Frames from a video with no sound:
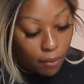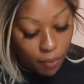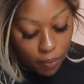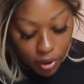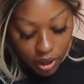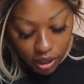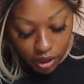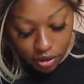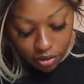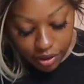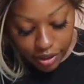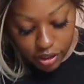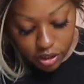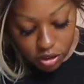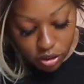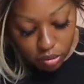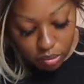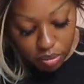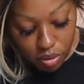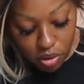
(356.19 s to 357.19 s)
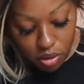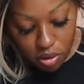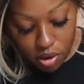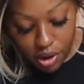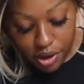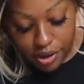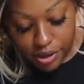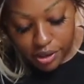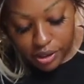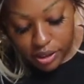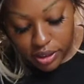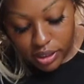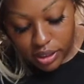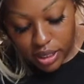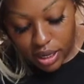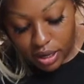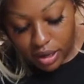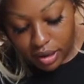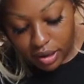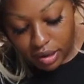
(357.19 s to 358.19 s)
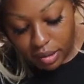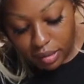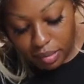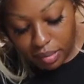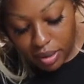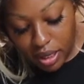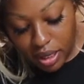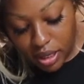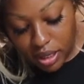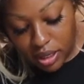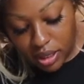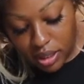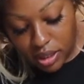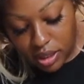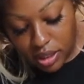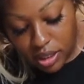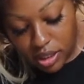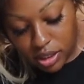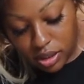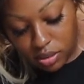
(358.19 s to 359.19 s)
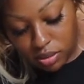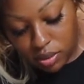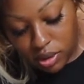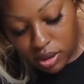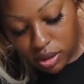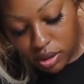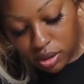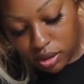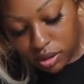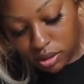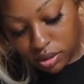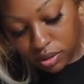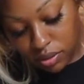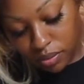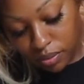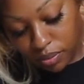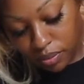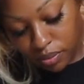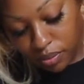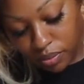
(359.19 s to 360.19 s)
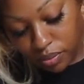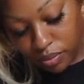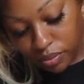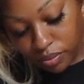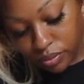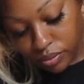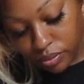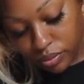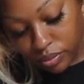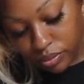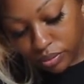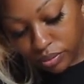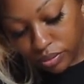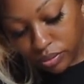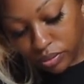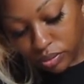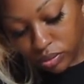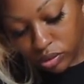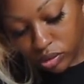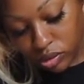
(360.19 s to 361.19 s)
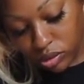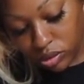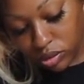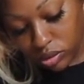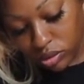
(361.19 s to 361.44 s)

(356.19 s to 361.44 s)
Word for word: We're going to pour some in this one. That's a lot.